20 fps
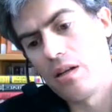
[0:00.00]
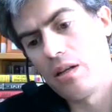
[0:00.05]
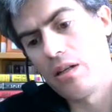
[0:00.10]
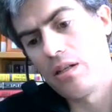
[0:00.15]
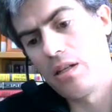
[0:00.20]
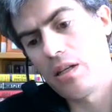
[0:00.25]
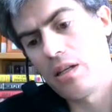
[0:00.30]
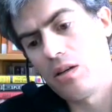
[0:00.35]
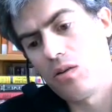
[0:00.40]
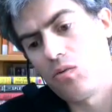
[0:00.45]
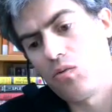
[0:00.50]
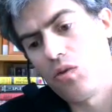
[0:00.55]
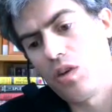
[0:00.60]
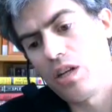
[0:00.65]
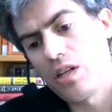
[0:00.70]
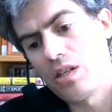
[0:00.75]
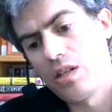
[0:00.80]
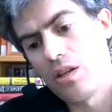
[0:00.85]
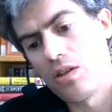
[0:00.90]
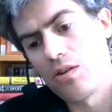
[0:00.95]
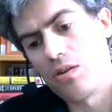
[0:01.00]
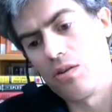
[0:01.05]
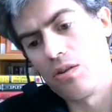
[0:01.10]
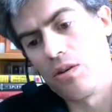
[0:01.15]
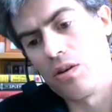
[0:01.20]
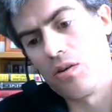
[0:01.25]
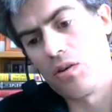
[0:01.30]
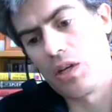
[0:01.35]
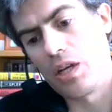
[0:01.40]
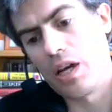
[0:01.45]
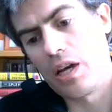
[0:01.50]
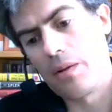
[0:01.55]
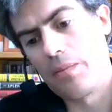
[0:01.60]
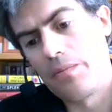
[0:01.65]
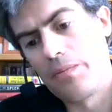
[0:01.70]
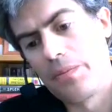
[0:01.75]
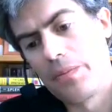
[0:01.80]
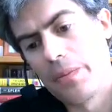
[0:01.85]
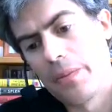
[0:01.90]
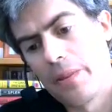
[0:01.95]
didn't reach the third node yet.
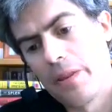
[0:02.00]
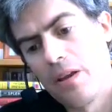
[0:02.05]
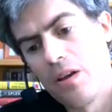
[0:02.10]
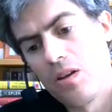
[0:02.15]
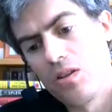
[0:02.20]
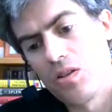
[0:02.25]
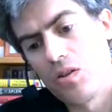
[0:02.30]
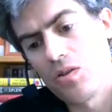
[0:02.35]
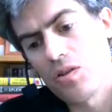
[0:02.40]
So